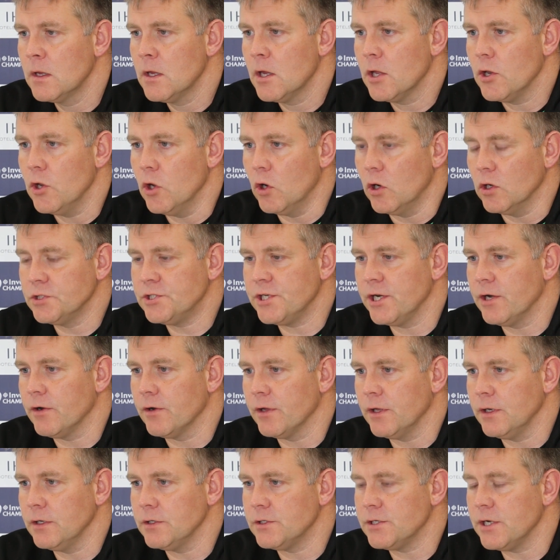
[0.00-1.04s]
No,
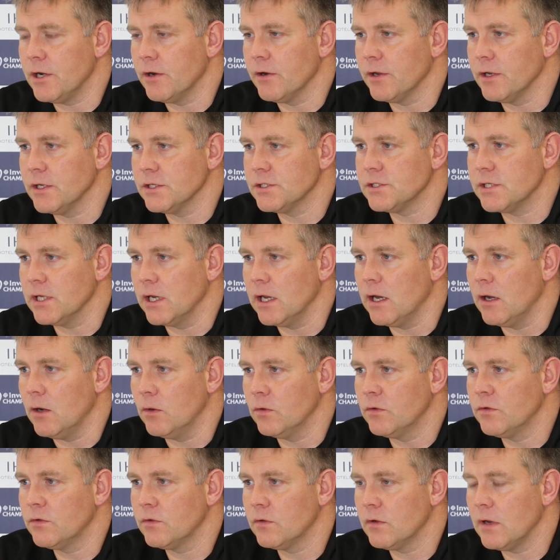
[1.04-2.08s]
Tiernan is still
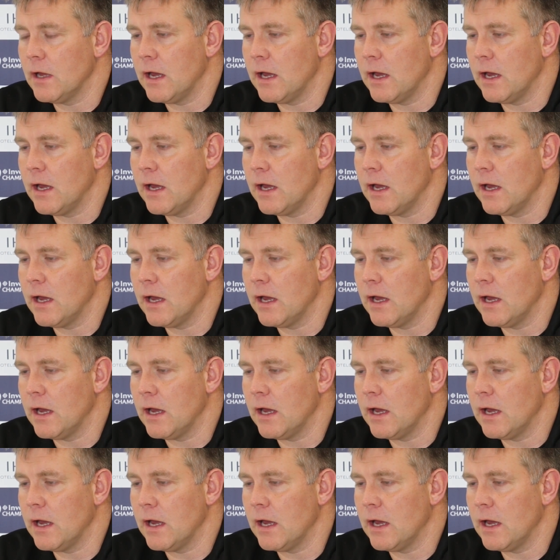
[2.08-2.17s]
out,